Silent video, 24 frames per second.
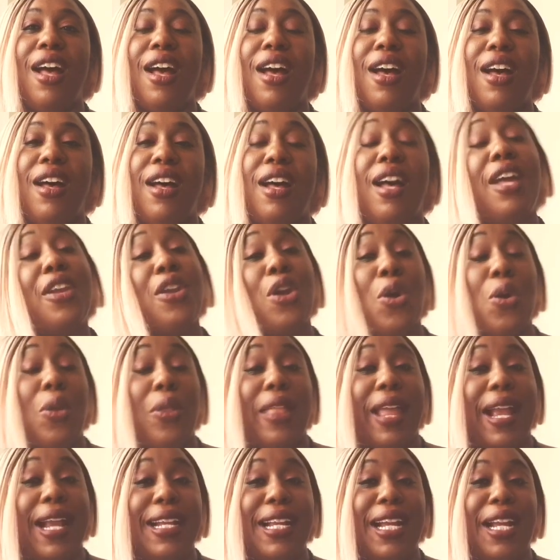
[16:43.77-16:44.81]
an old
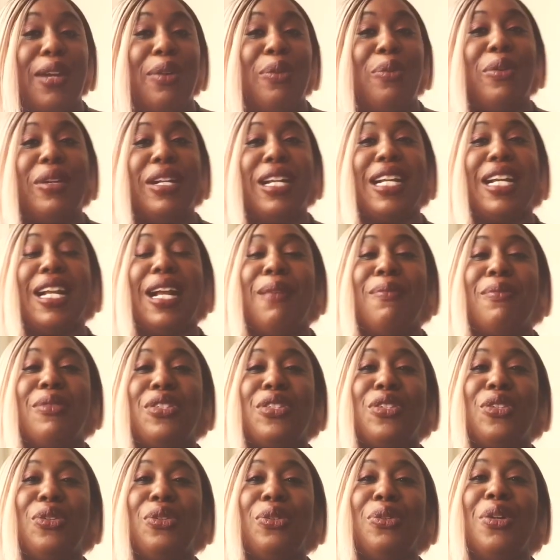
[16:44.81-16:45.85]
lady when it comes
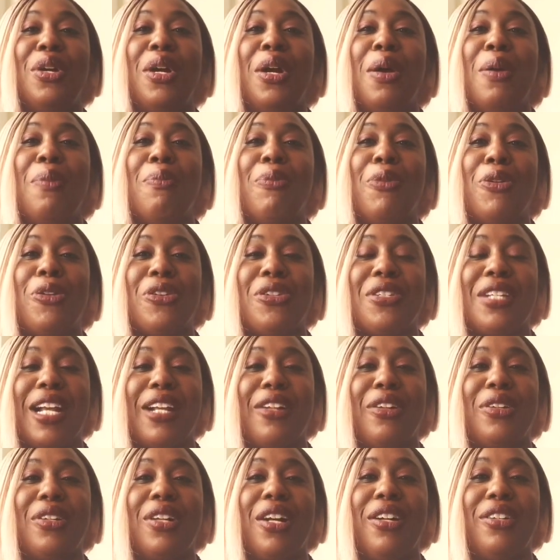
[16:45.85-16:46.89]
to
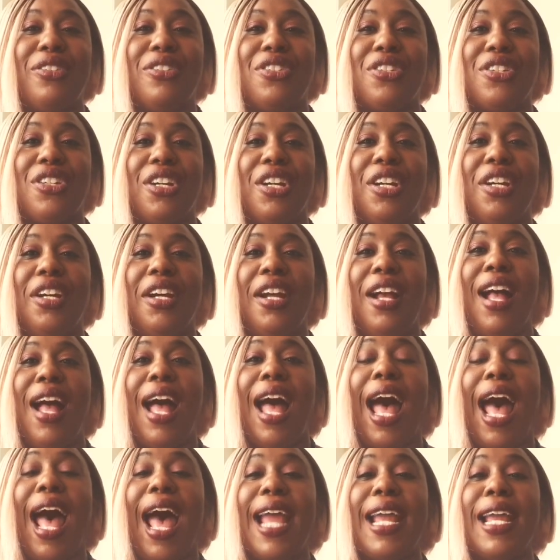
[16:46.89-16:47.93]
motorcycle culture.
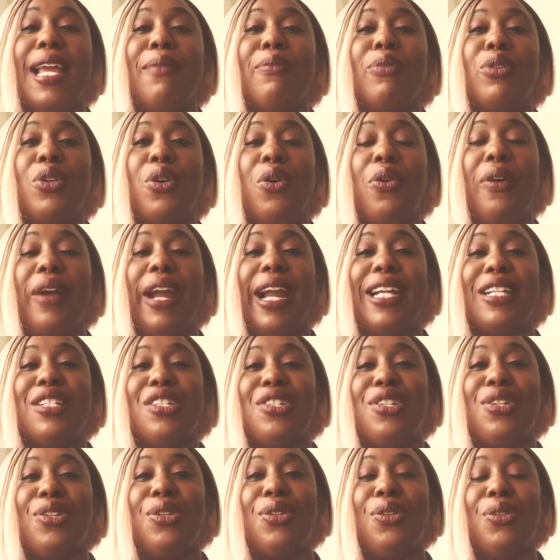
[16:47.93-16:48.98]
I am going
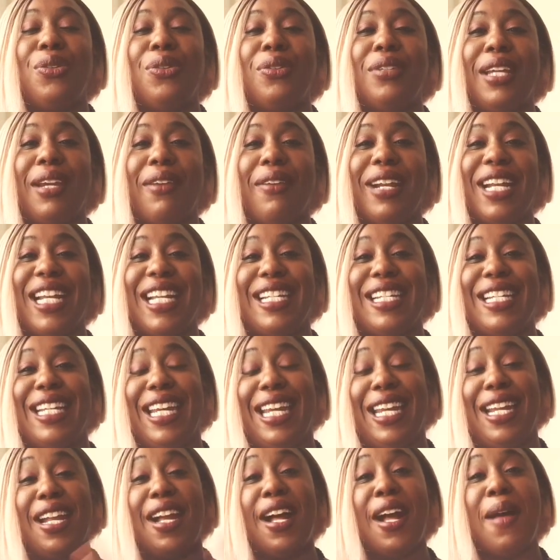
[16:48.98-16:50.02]
to get ready to
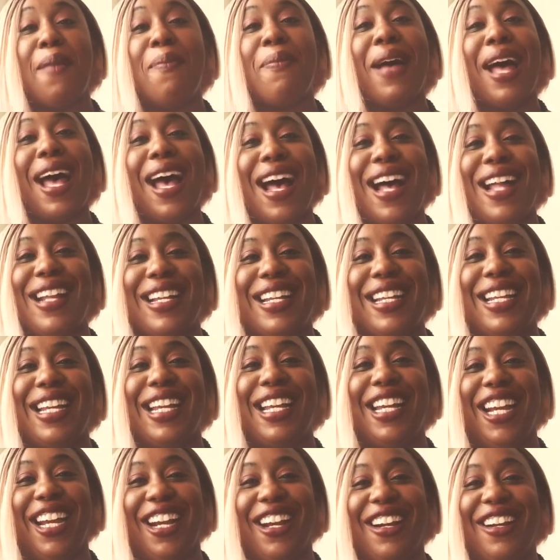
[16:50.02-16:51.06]
get up out of
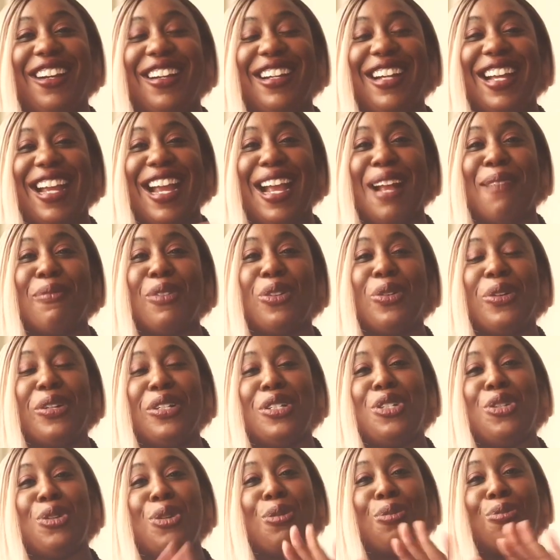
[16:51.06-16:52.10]
here. I'm
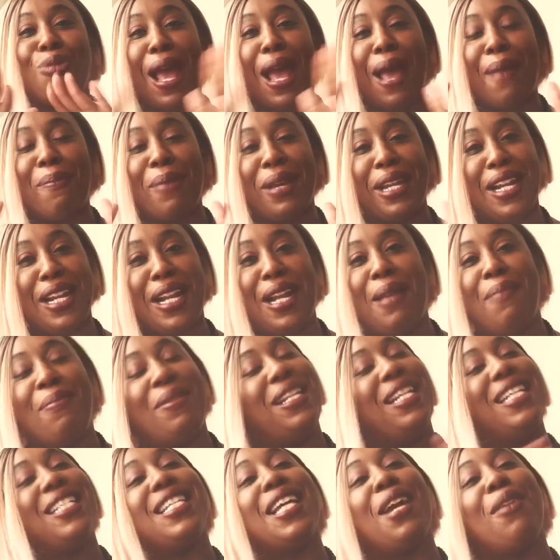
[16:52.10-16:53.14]
going to wrap it up,
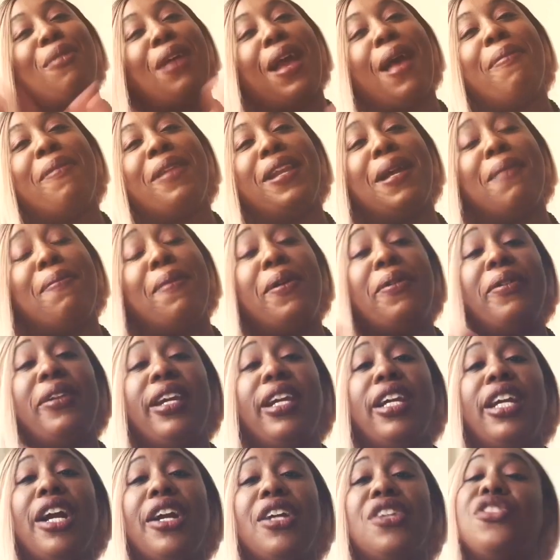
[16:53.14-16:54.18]
and as I wrap it up, I want to
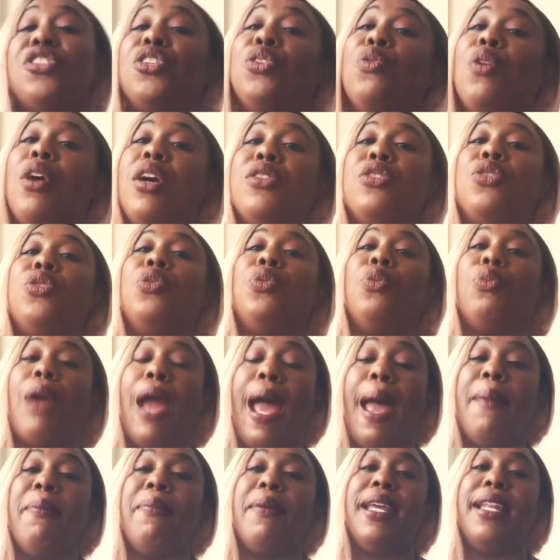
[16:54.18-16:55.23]
encourage you all to
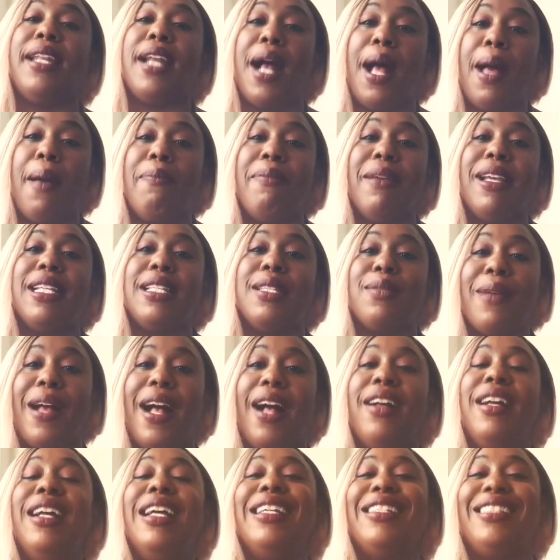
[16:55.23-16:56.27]
wrap it up as
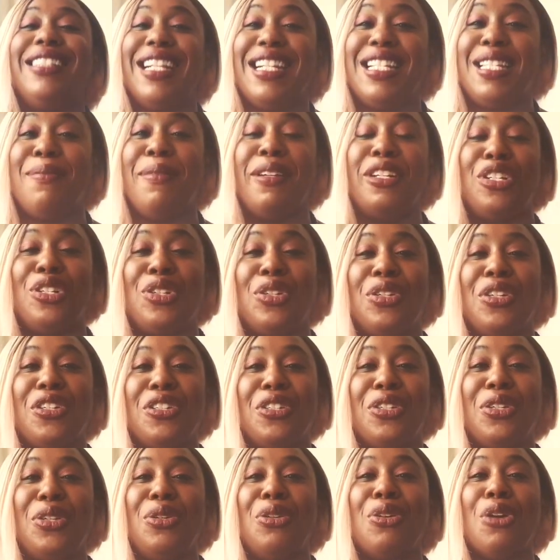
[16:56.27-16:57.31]
well. Just make
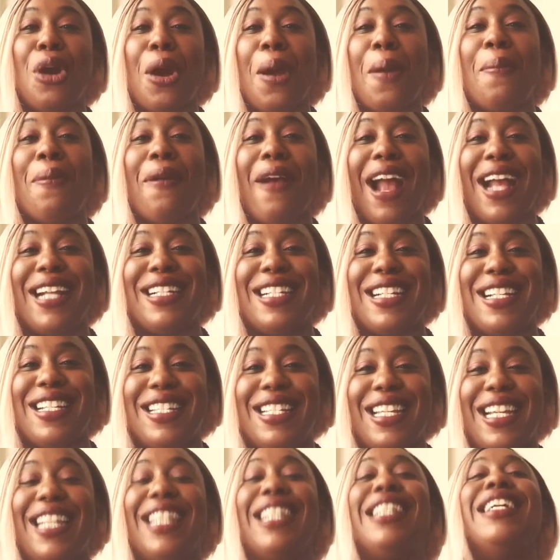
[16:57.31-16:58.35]
sure you are
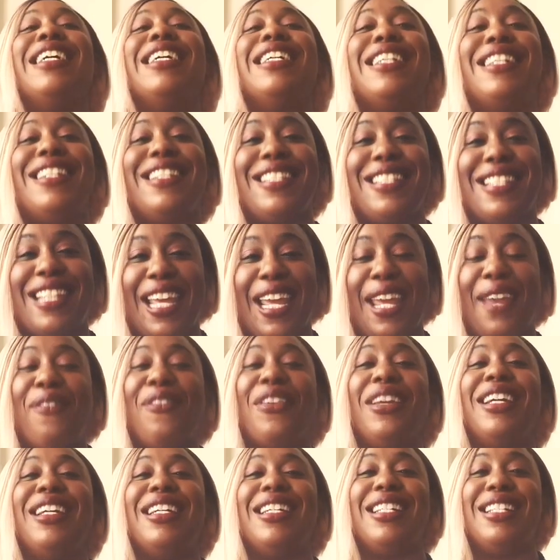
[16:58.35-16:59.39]
practicing
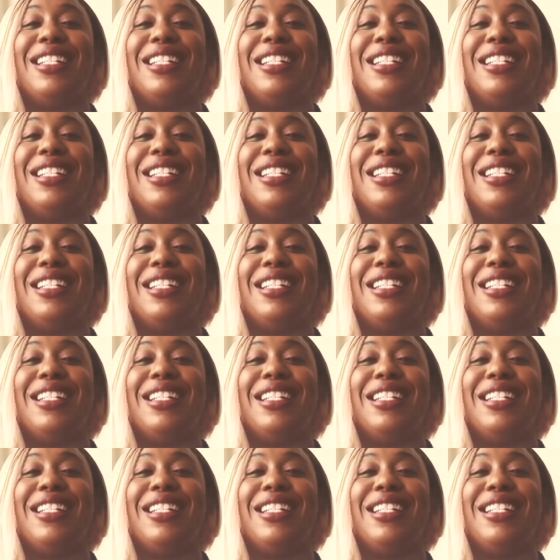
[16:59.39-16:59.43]
safe